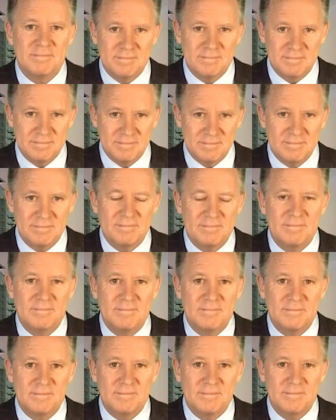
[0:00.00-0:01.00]

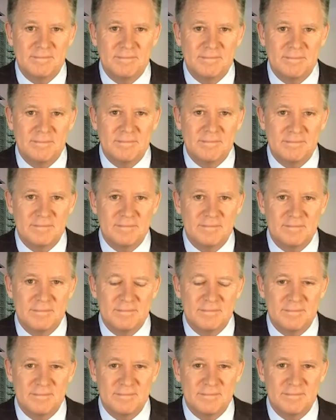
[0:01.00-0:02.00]

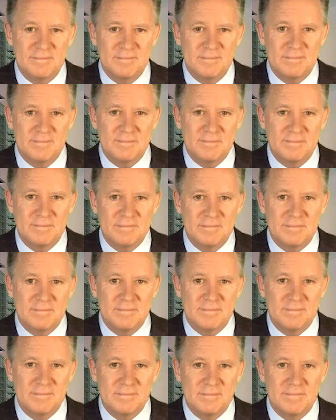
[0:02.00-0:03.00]

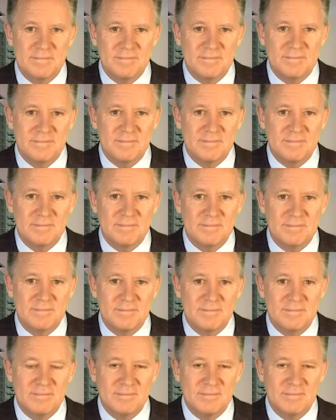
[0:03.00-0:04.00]

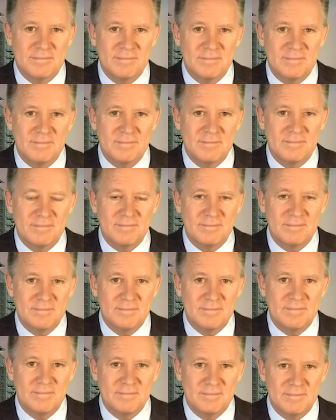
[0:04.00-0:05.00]

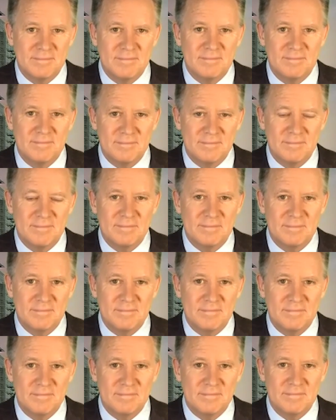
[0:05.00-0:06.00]

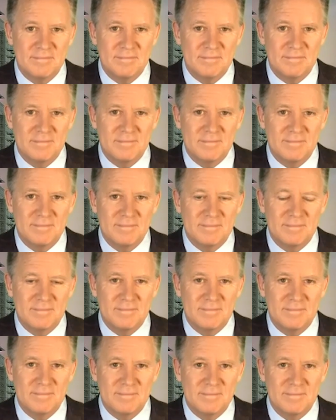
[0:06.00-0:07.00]

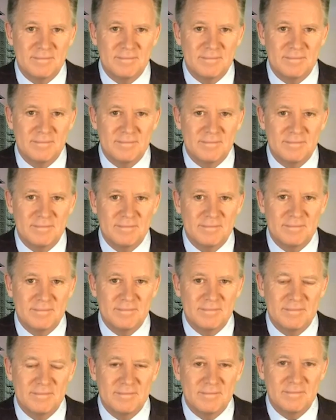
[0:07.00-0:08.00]
[no speech]